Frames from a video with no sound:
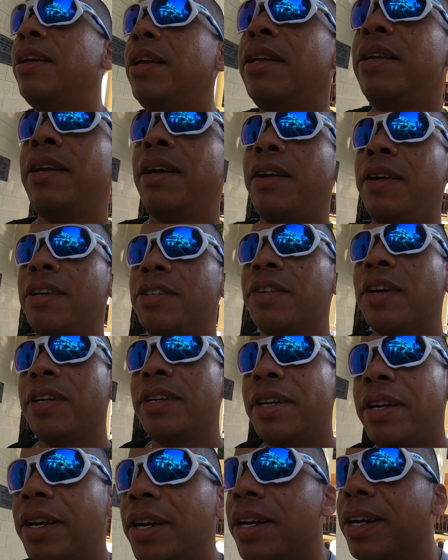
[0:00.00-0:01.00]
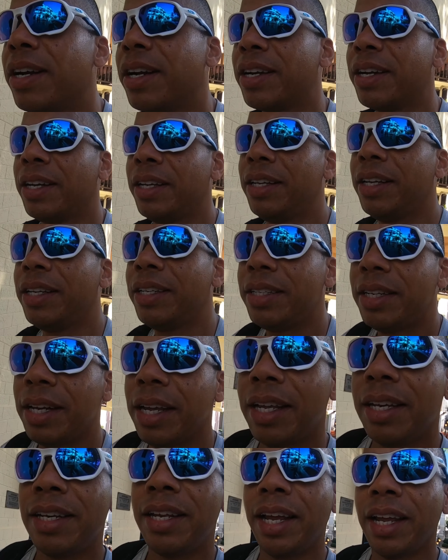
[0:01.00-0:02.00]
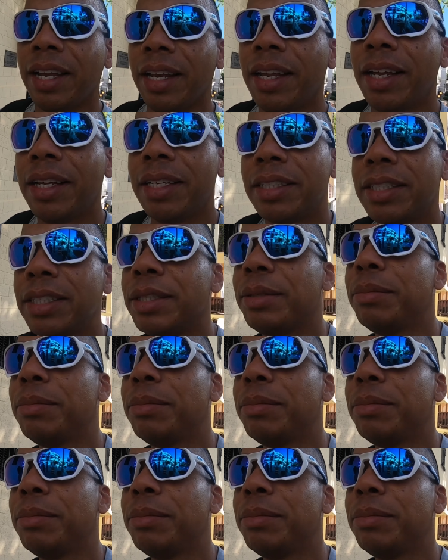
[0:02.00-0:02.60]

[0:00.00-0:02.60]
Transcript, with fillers: There it is right there. Caleta de las